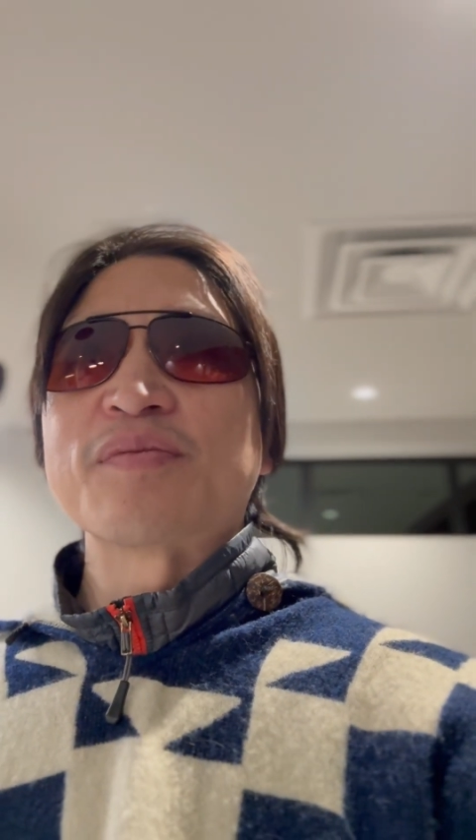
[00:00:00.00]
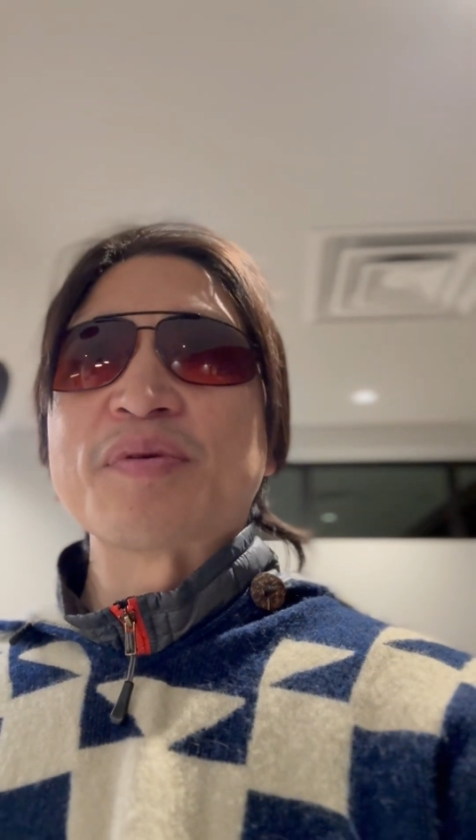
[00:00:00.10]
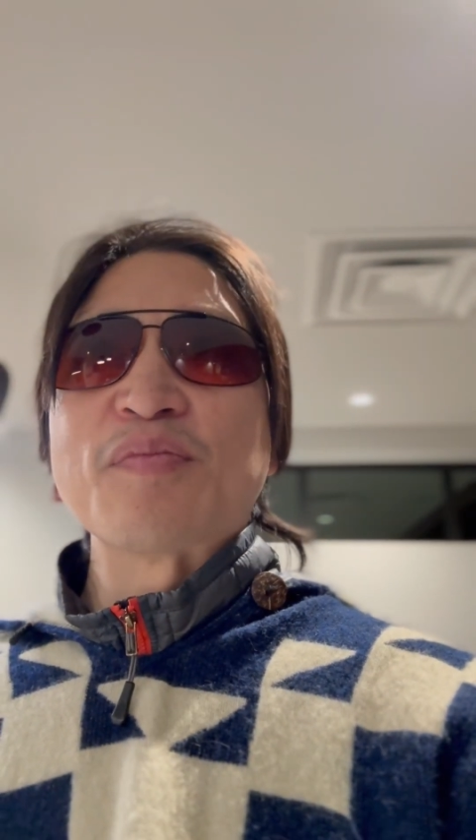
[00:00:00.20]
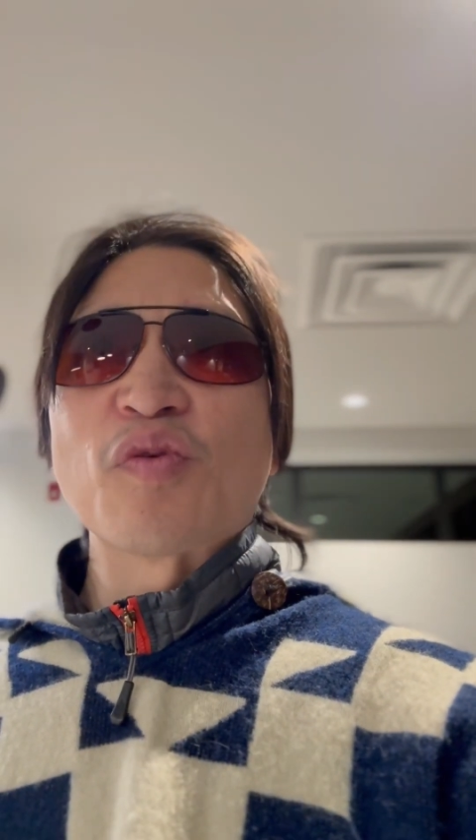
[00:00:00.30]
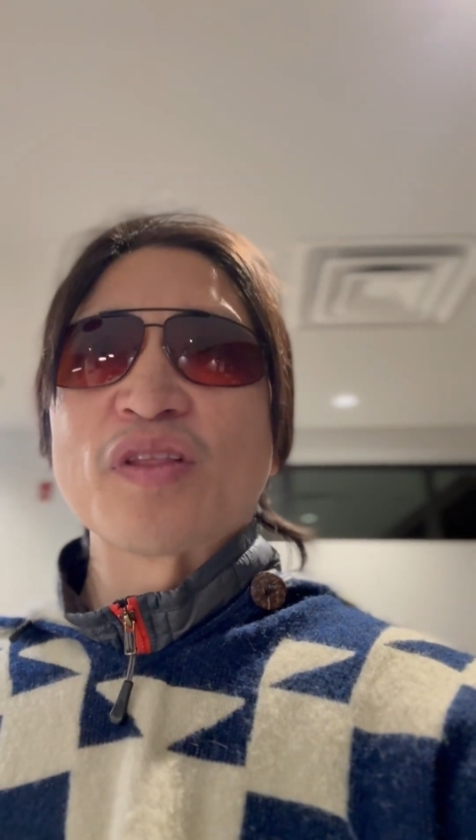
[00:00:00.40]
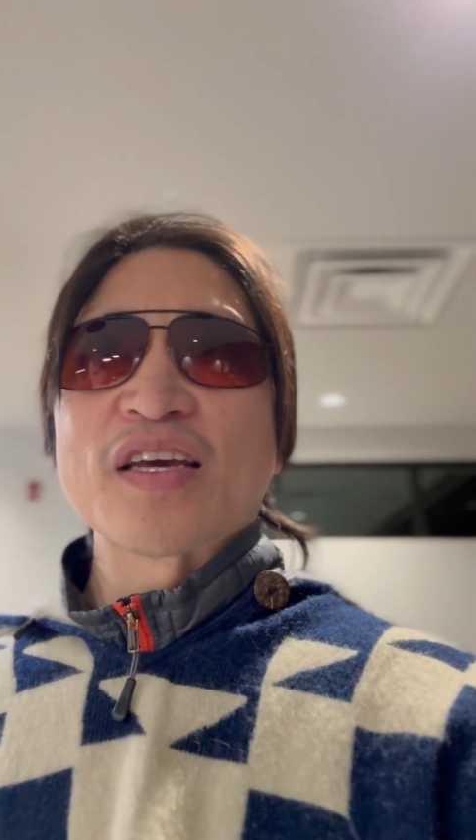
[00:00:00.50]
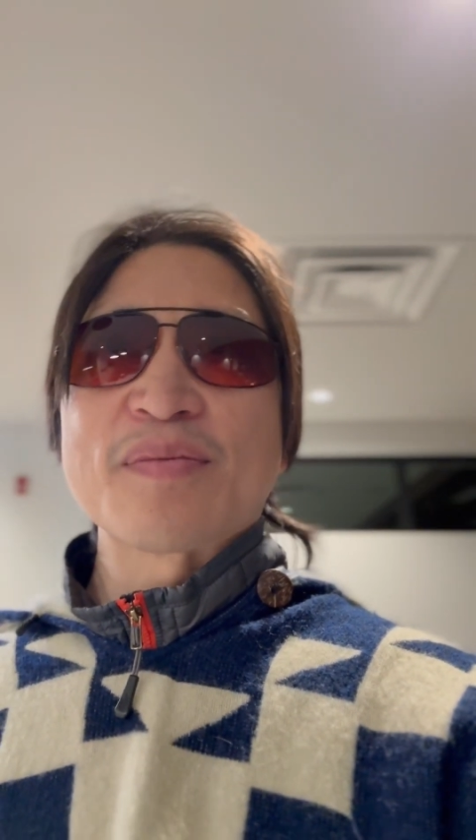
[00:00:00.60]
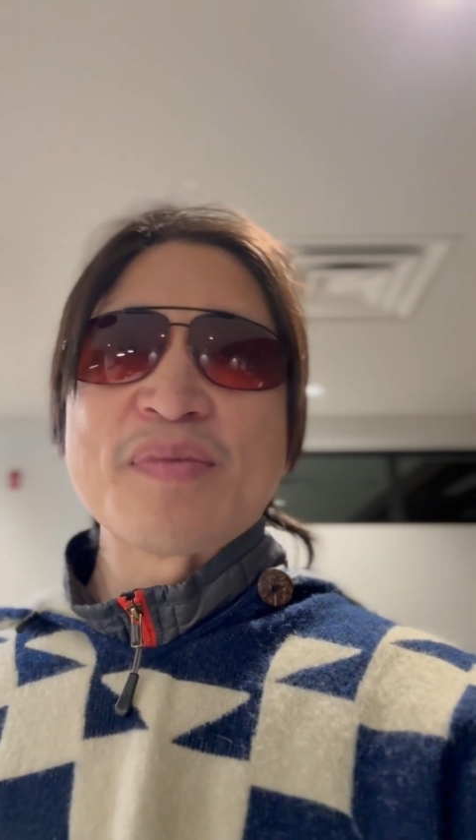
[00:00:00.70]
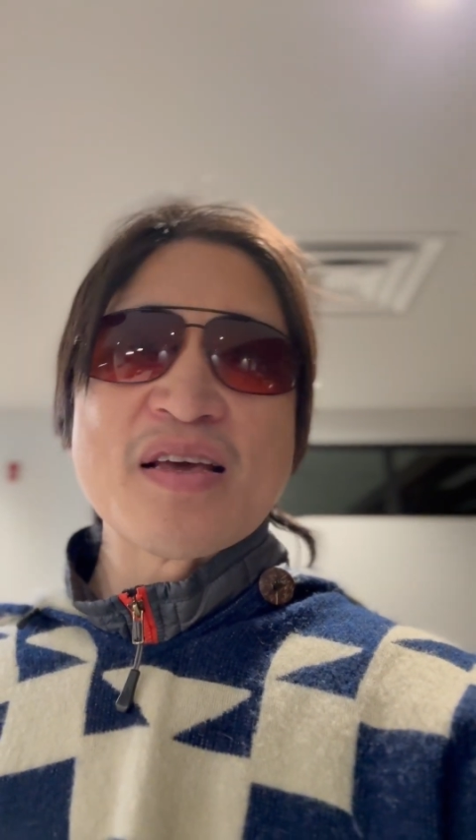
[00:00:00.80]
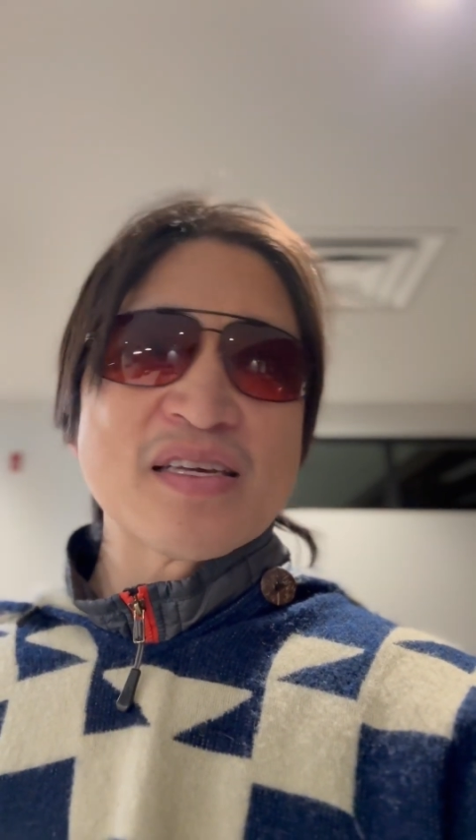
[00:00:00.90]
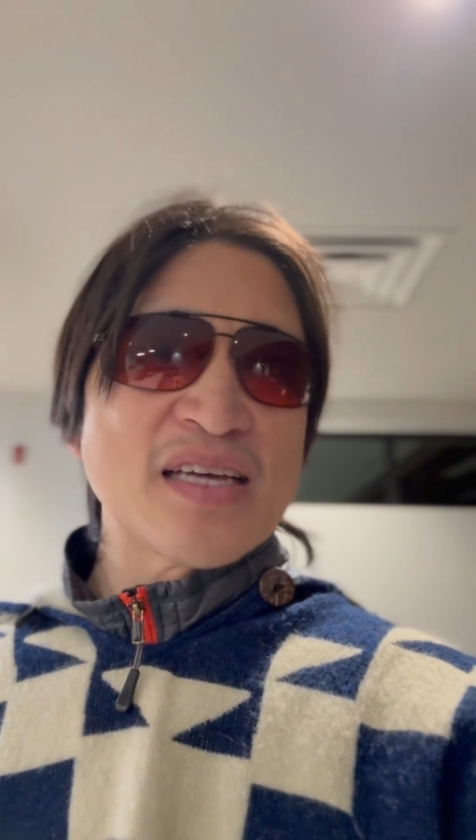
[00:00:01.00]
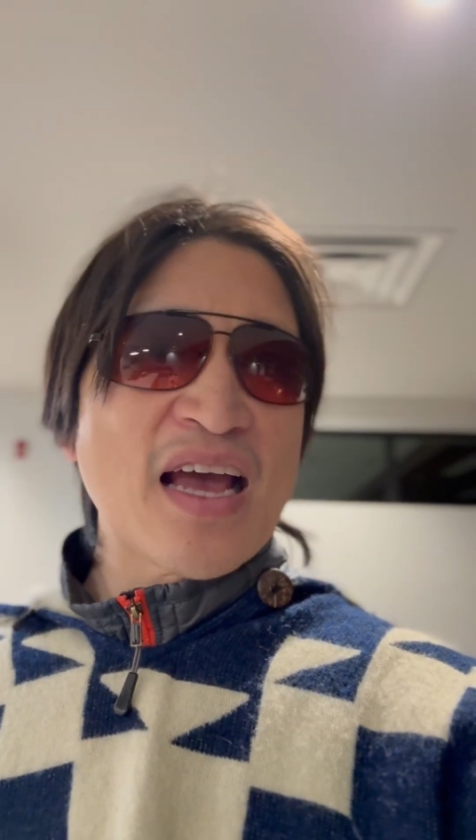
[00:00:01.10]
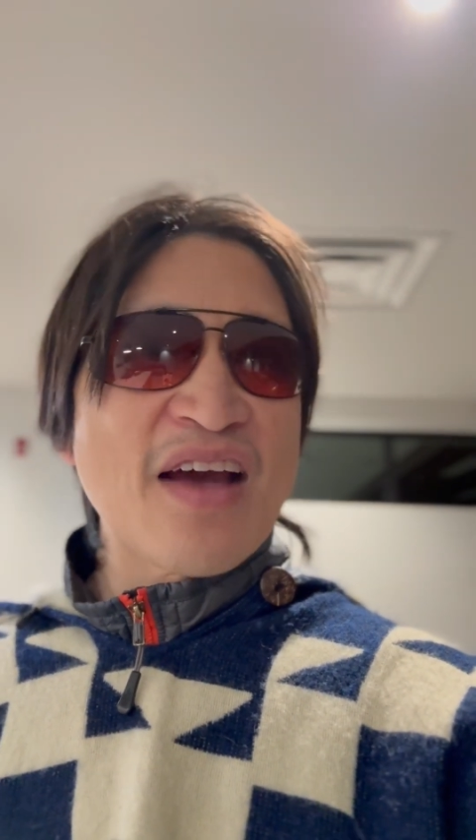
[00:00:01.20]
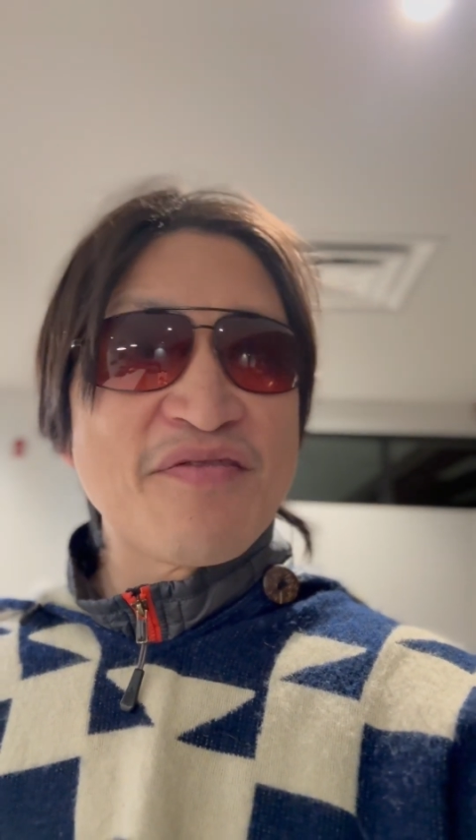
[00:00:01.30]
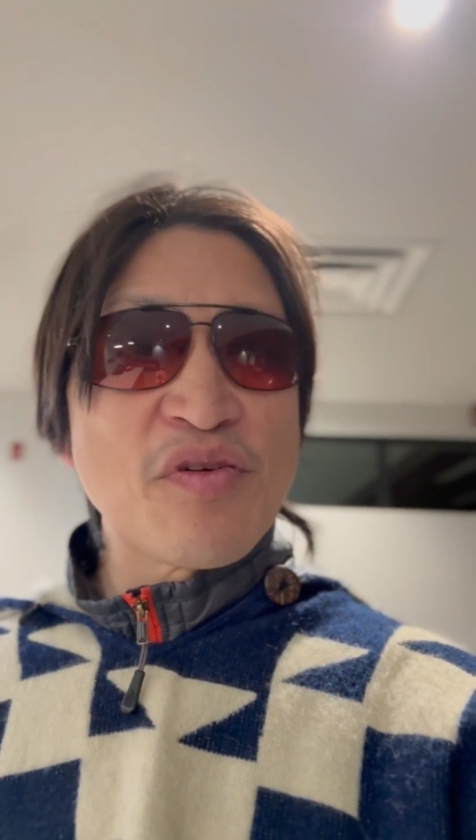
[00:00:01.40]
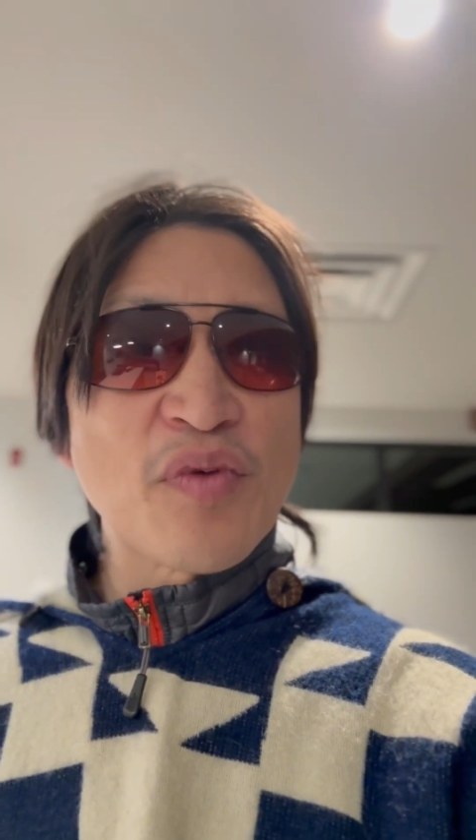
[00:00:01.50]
be more like me because I have the